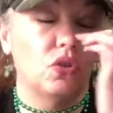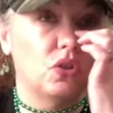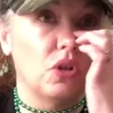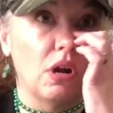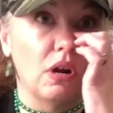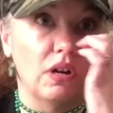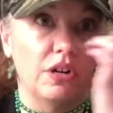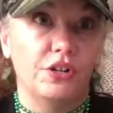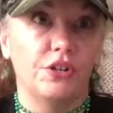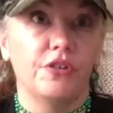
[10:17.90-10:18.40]

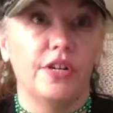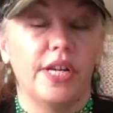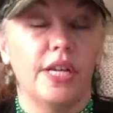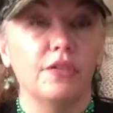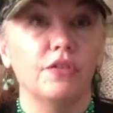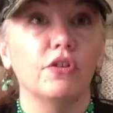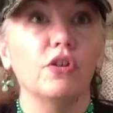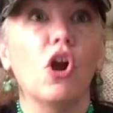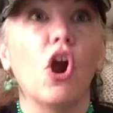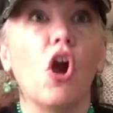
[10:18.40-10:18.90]
Dollar Tree,
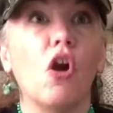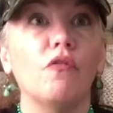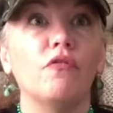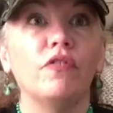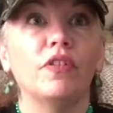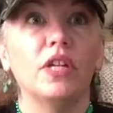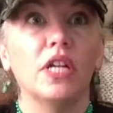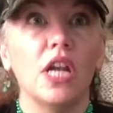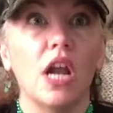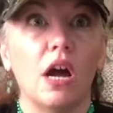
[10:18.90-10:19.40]
and they're
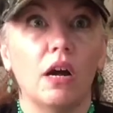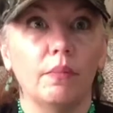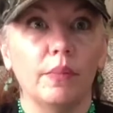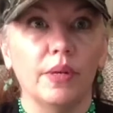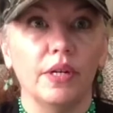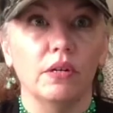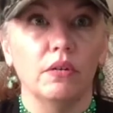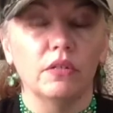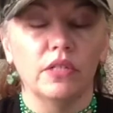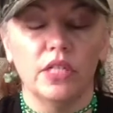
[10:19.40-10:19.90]

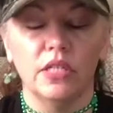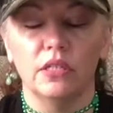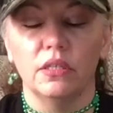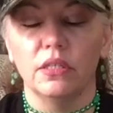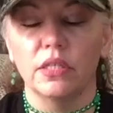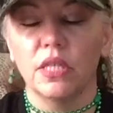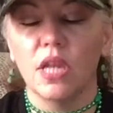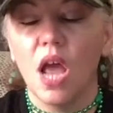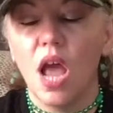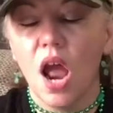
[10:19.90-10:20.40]
phenomenal
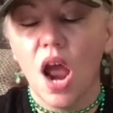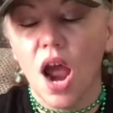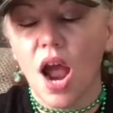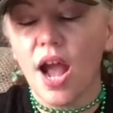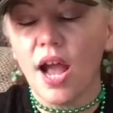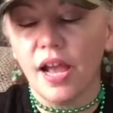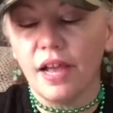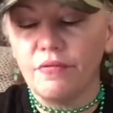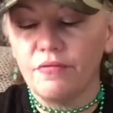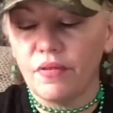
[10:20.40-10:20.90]
deals.
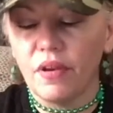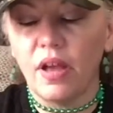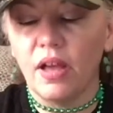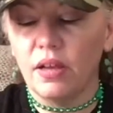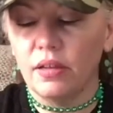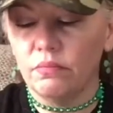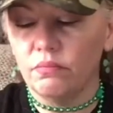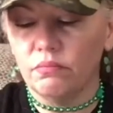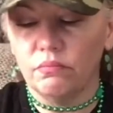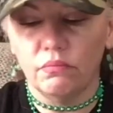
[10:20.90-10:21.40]
I've
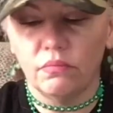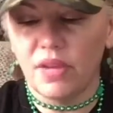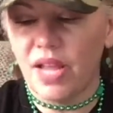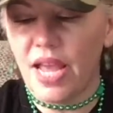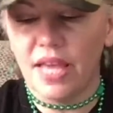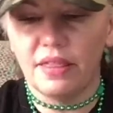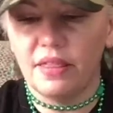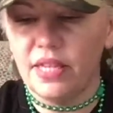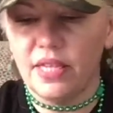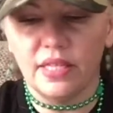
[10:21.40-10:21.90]
um,
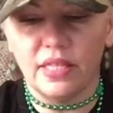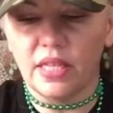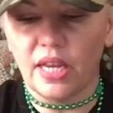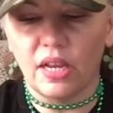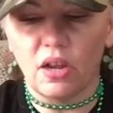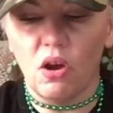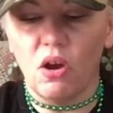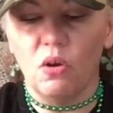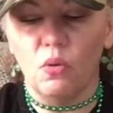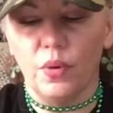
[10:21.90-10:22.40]
had these like
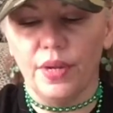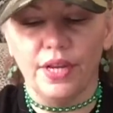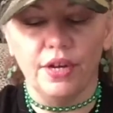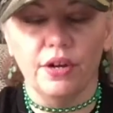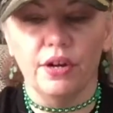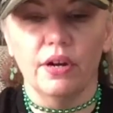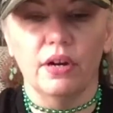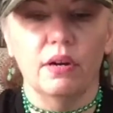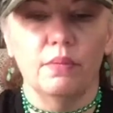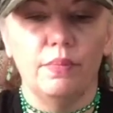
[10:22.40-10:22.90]
all
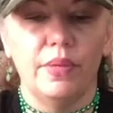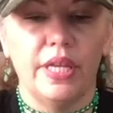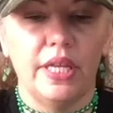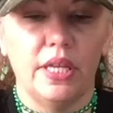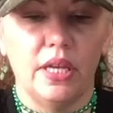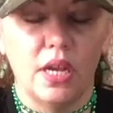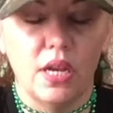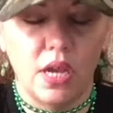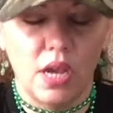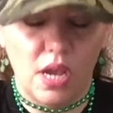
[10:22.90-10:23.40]
winter, but
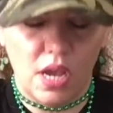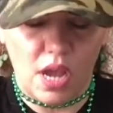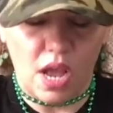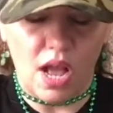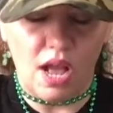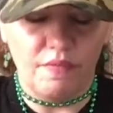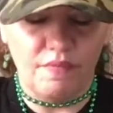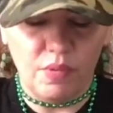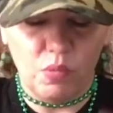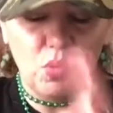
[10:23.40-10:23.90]

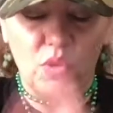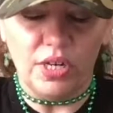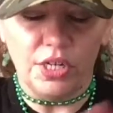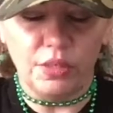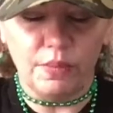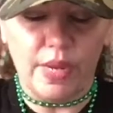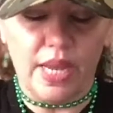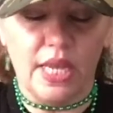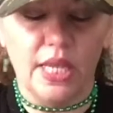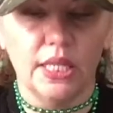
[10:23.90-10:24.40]
I've been
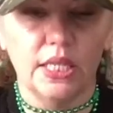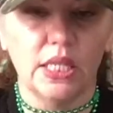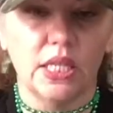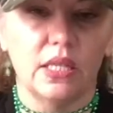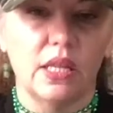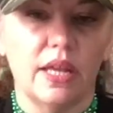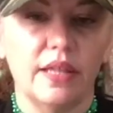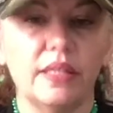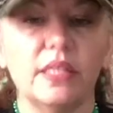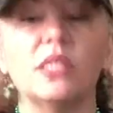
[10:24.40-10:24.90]
washing my hands a
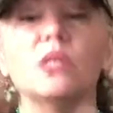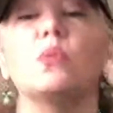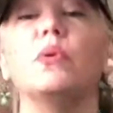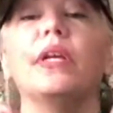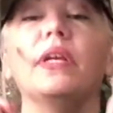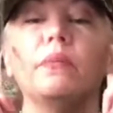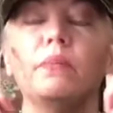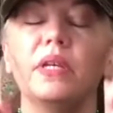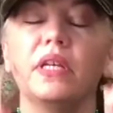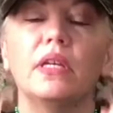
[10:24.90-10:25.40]
lot this
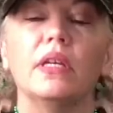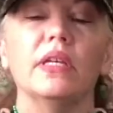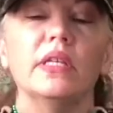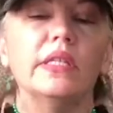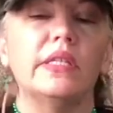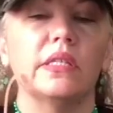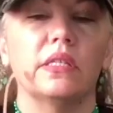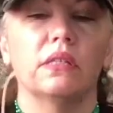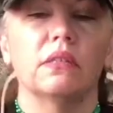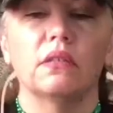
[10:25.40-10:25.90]
week
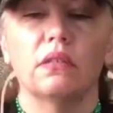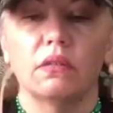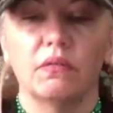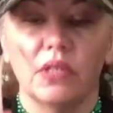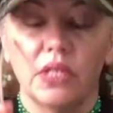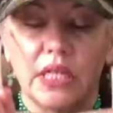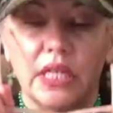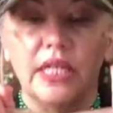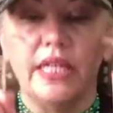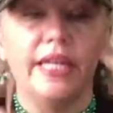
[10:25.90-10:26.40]
because I
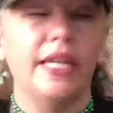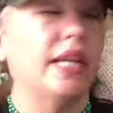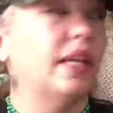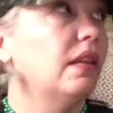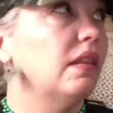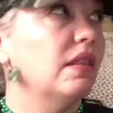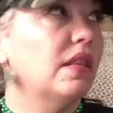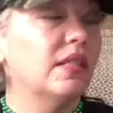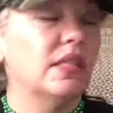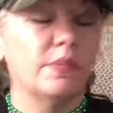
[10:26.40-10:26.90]
was
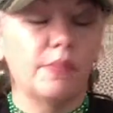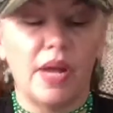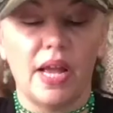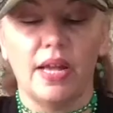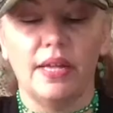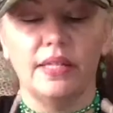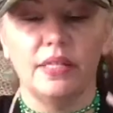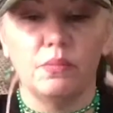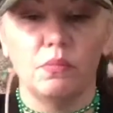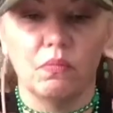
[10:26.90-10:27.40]
cleaning. That's my
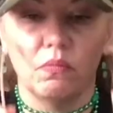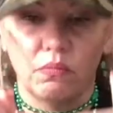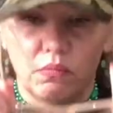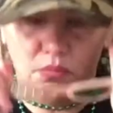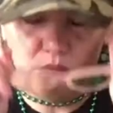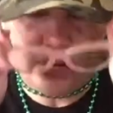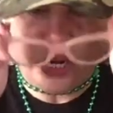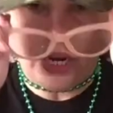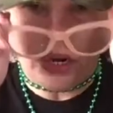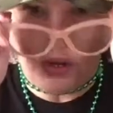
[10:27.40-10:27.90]
ice
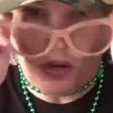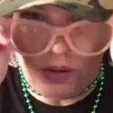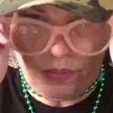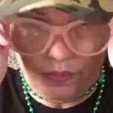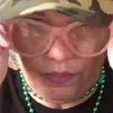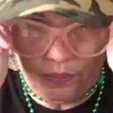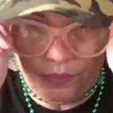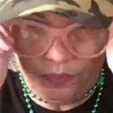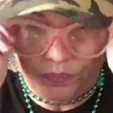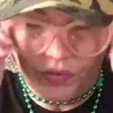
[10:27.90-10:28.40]
maker,
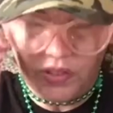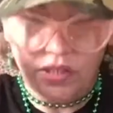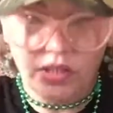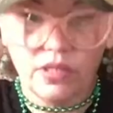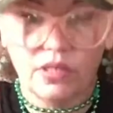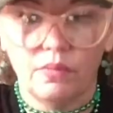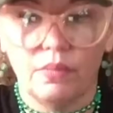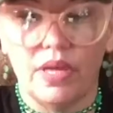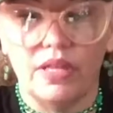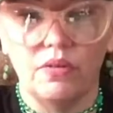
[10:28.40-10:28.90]

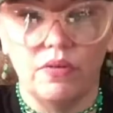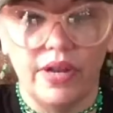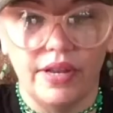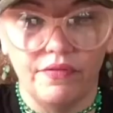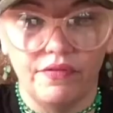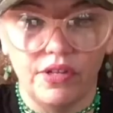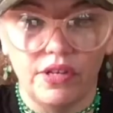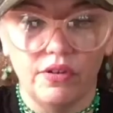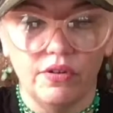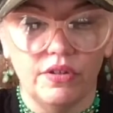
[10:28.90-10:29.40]
by the way,
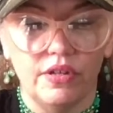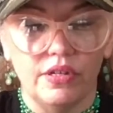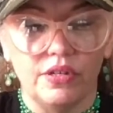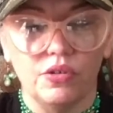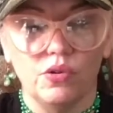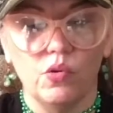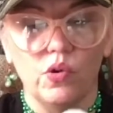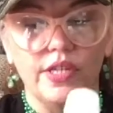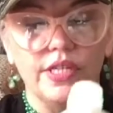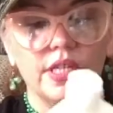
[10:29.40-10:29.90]
if you hear those
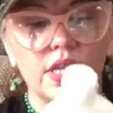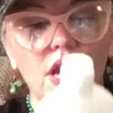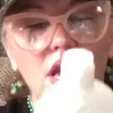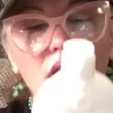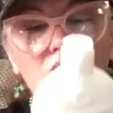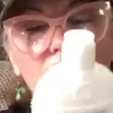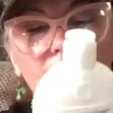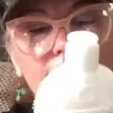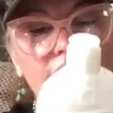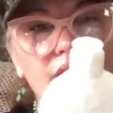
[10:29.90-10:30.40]
noise,
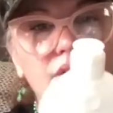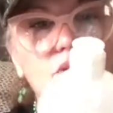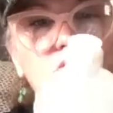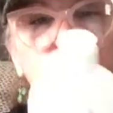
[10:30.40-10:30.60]
that